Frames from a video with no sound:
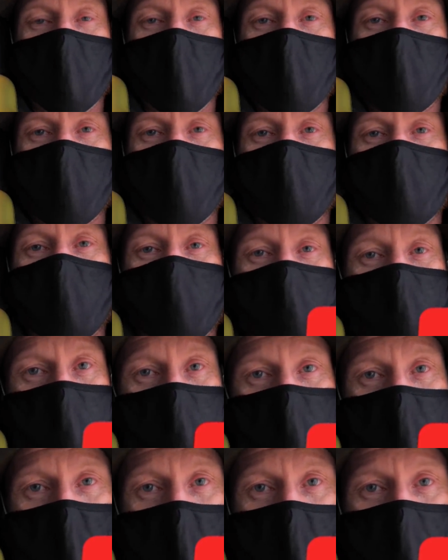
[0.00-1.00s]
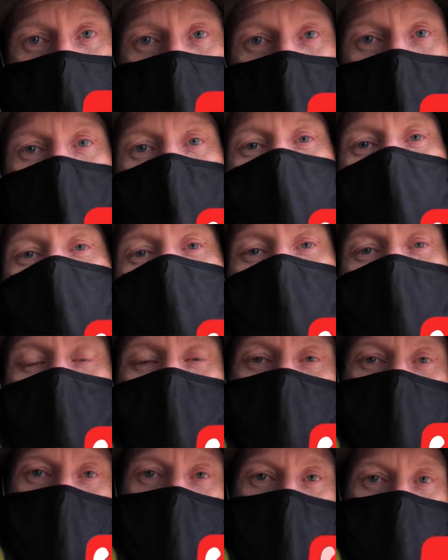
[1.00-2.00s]
Make sure you subscribe. Let's get
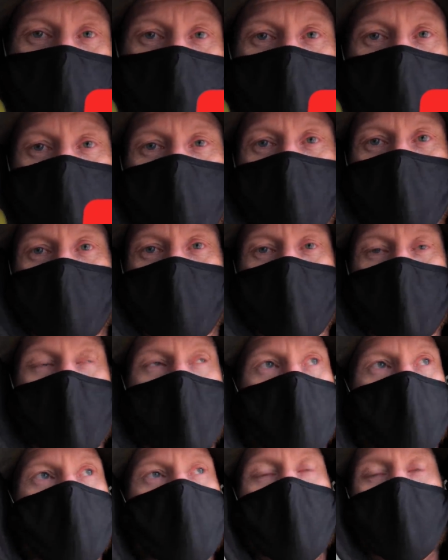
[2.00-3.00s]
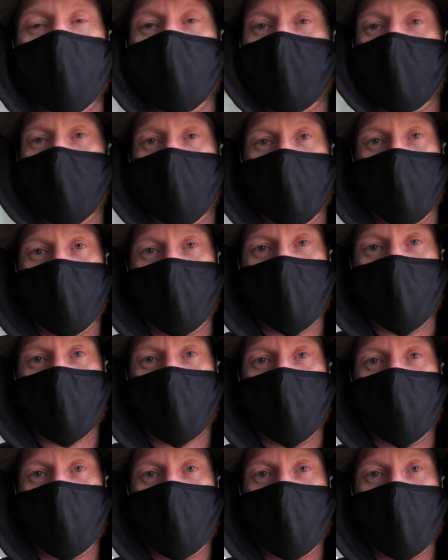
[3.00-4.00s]
this channel rolling. I want to make really fun
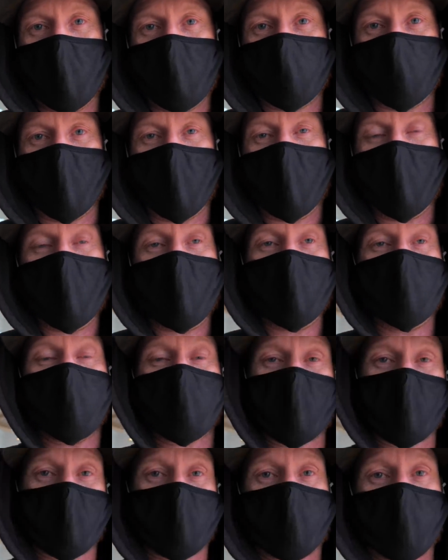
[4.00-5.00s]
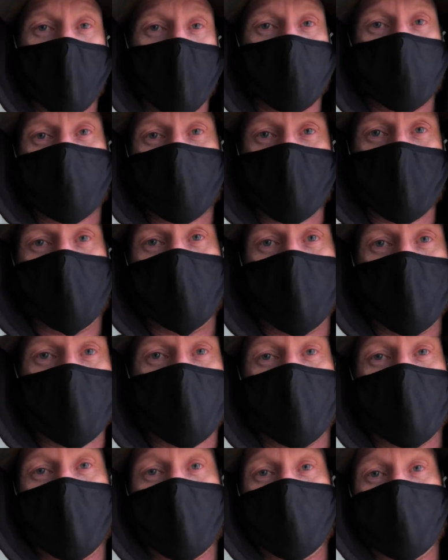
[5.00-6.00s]
content for you guys, but I need the subscribers to go in
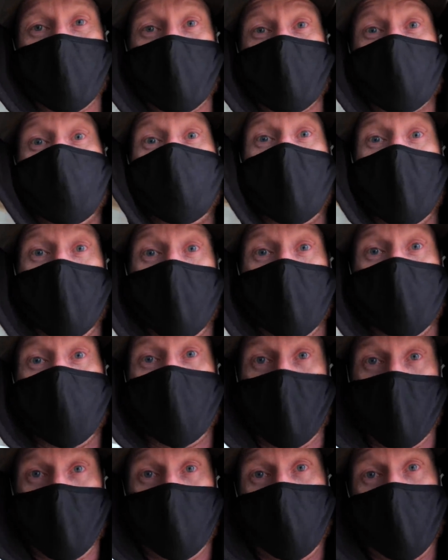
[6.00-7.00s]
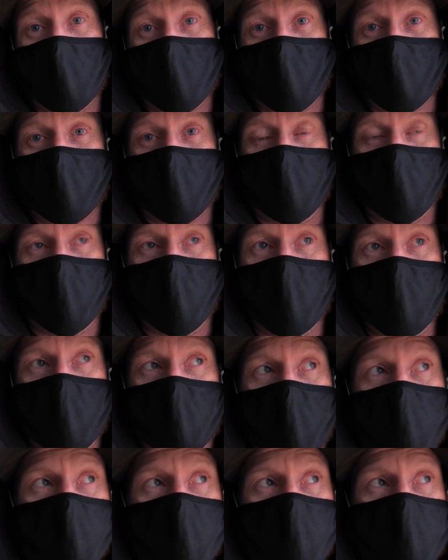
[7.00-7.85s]
so I can do these bigger projects I want to do.